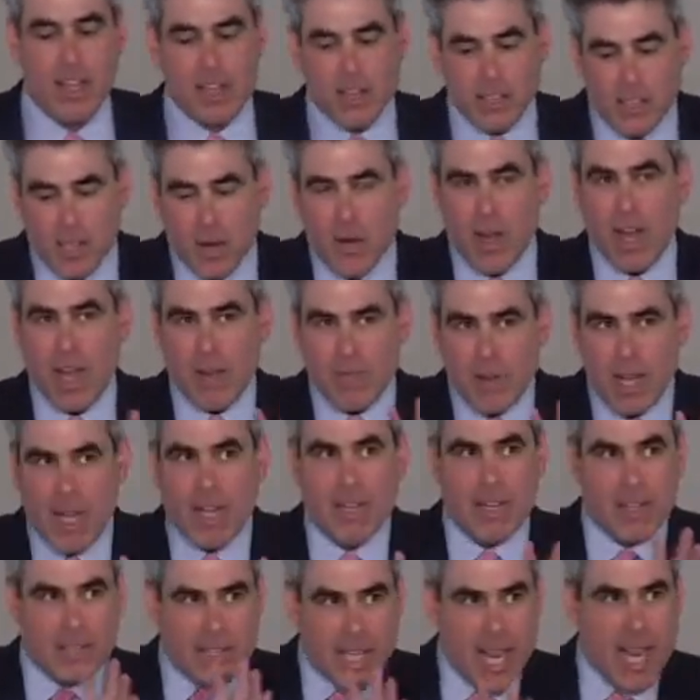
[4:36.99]
So I'm
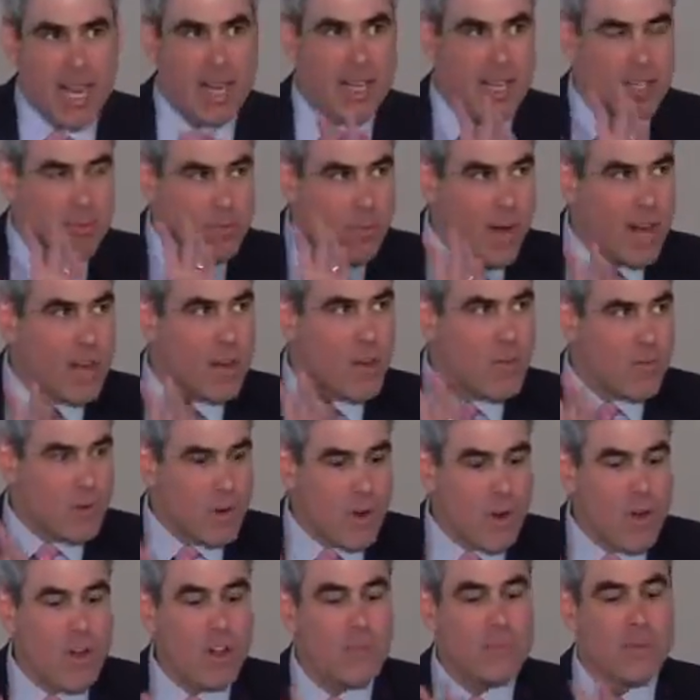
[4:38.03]
not saying it's right
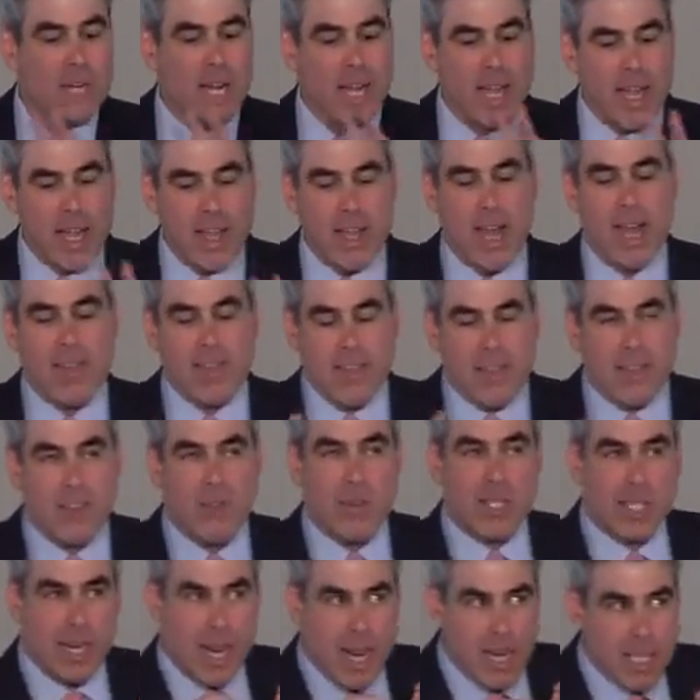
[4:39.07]
overall, but I think
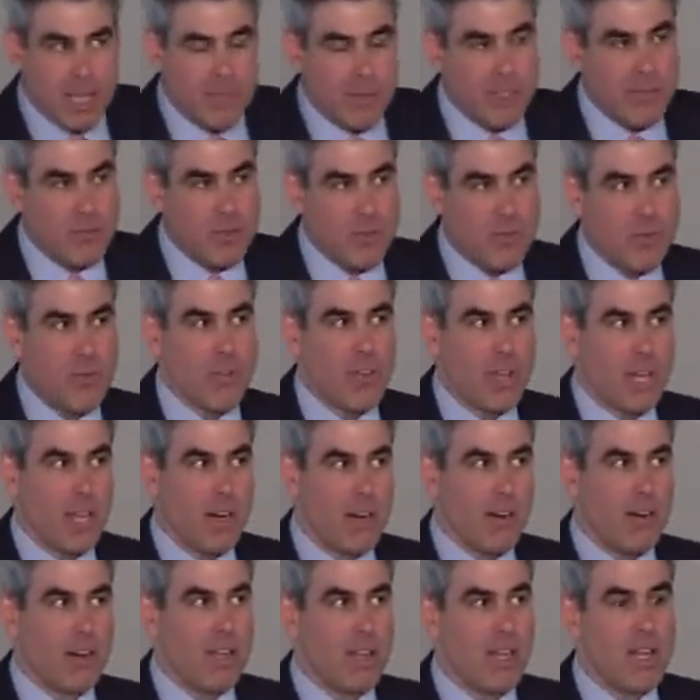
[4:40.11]
there is an element of truth
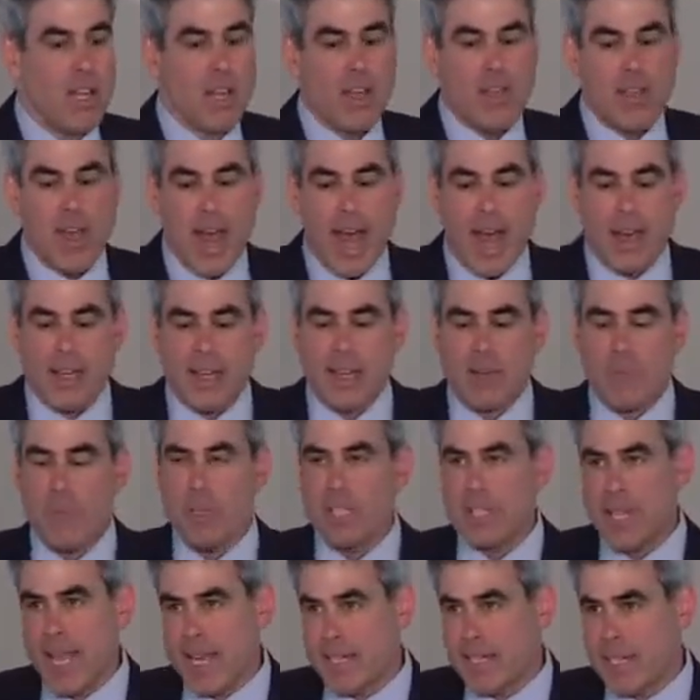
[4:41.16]
here that in
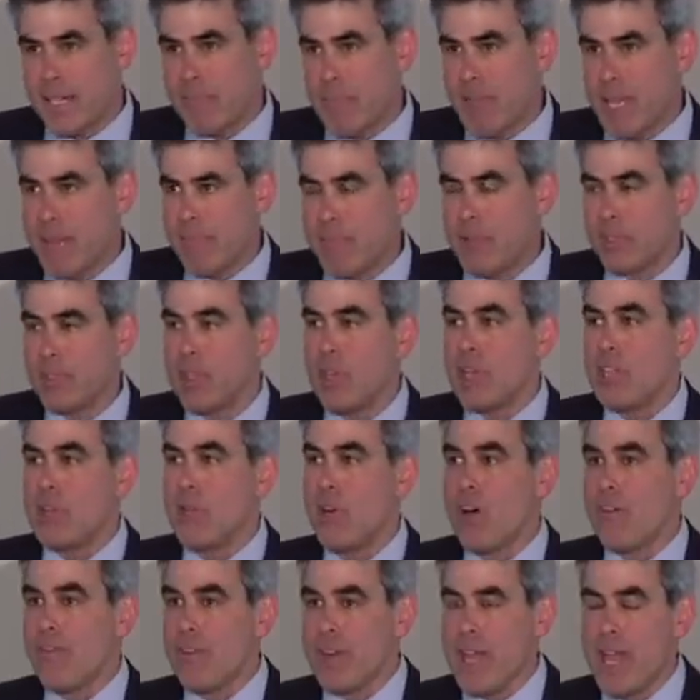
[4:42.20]
protecting people,
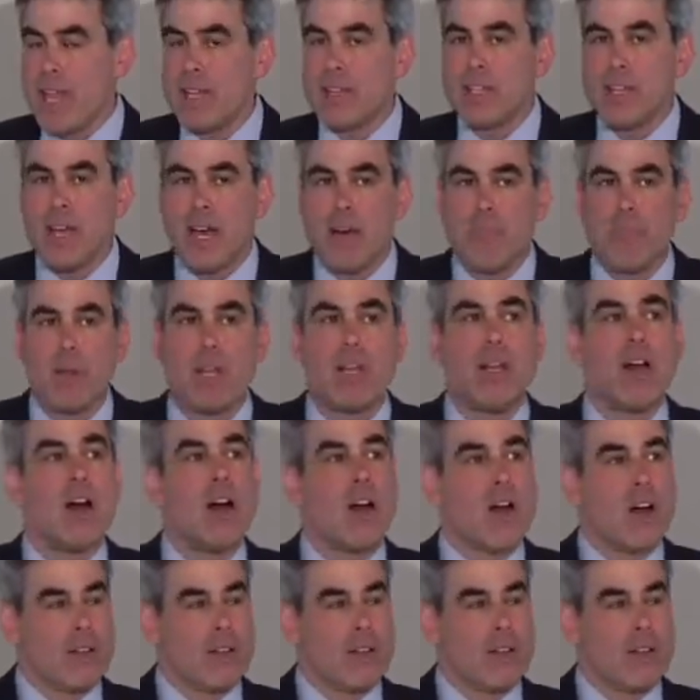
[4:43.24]
you often end up